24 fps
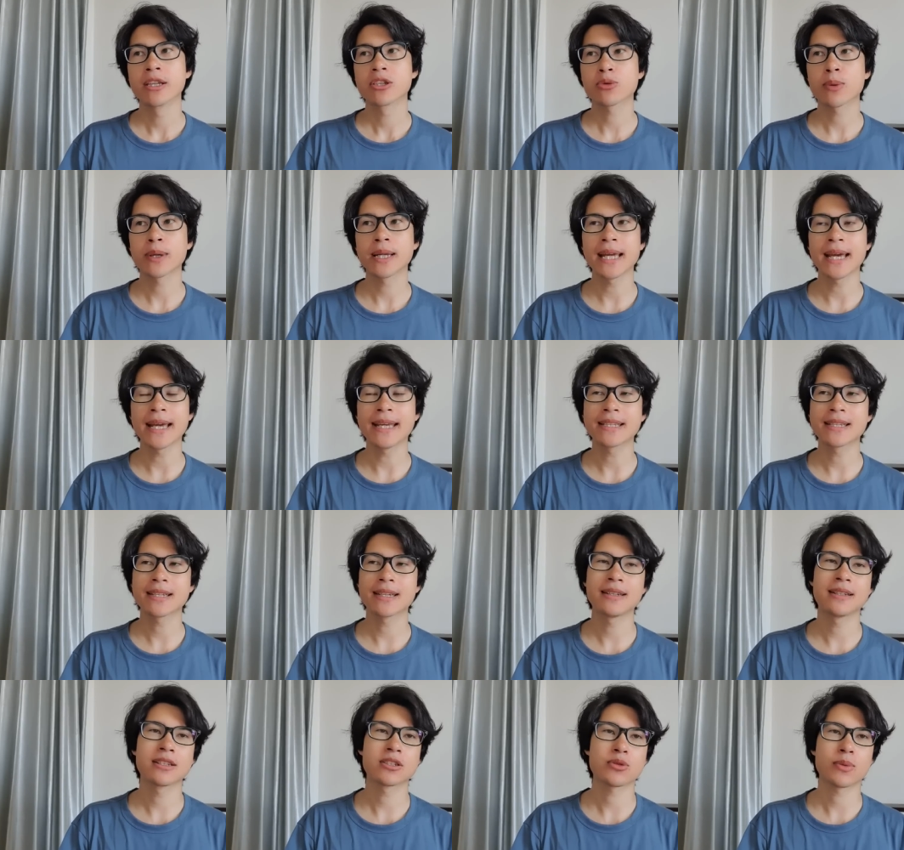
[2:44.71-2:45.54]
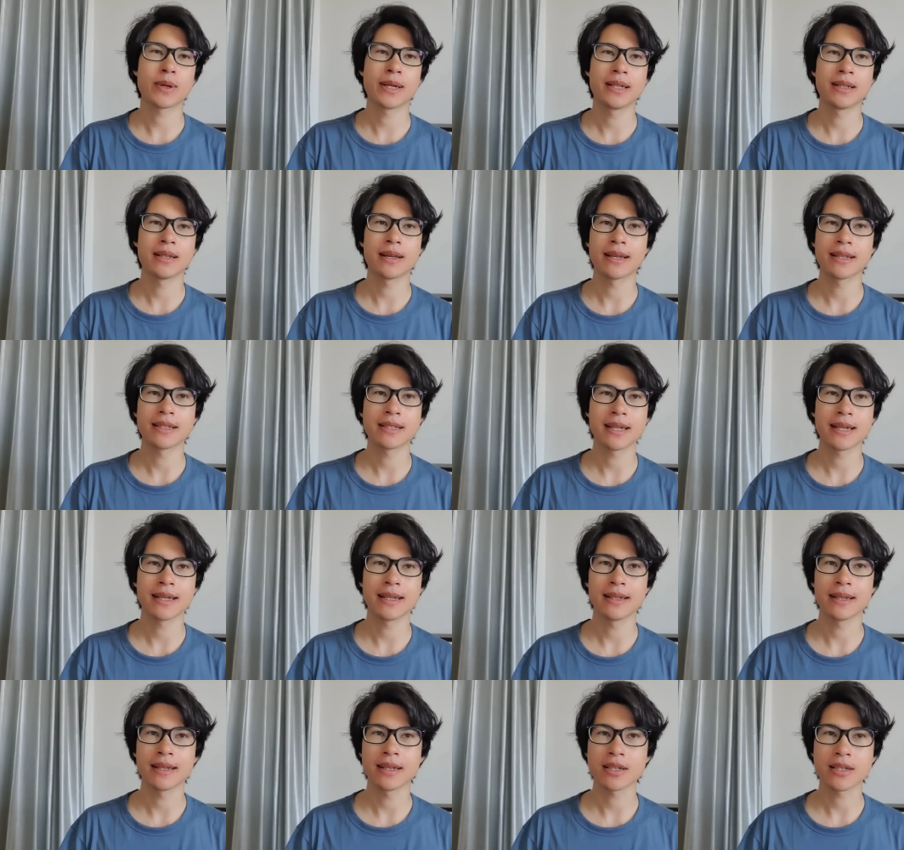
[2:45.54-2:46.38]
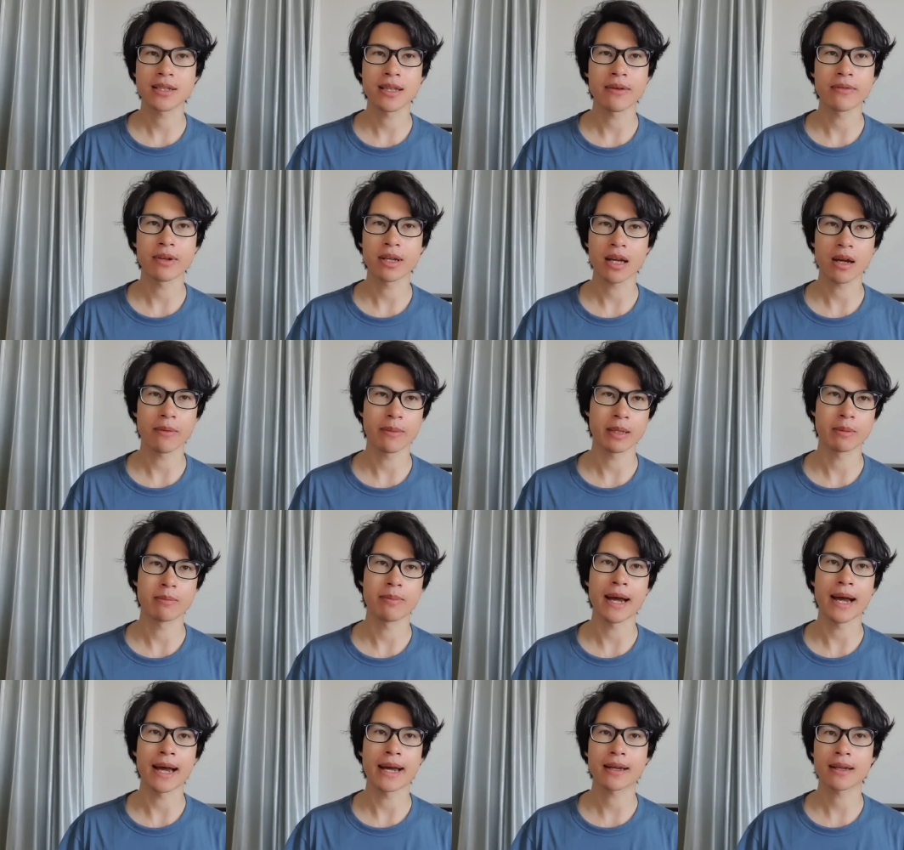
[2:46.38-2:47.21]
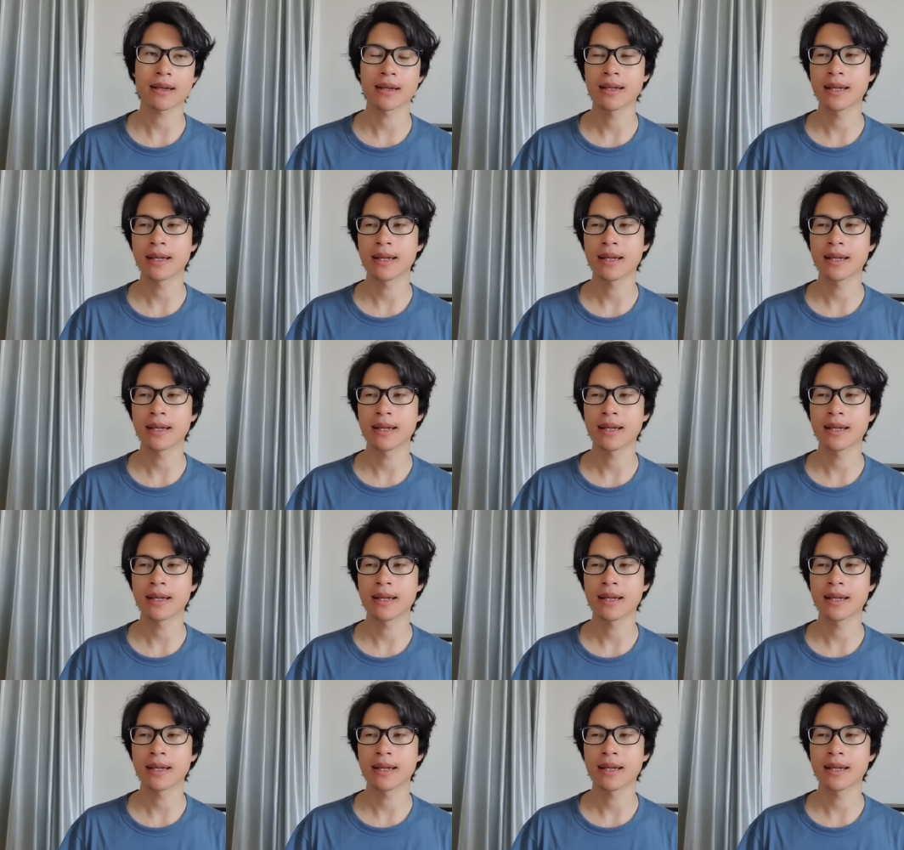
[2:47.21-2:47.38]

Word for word: 2018 and 2019 is never coming back,